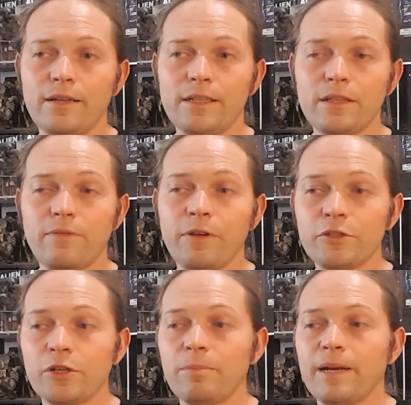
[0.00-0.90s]
into the
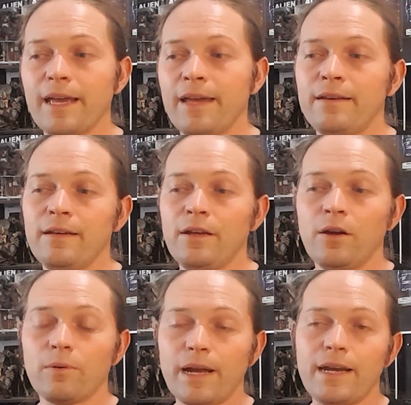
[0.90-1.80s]
future. But again,
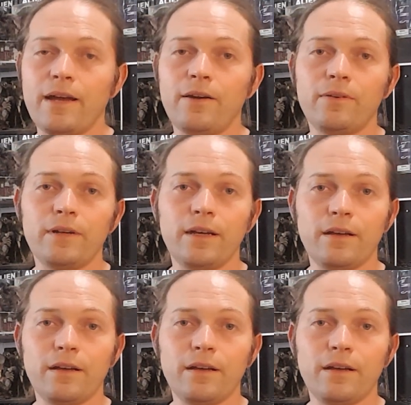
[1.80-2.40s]
right now,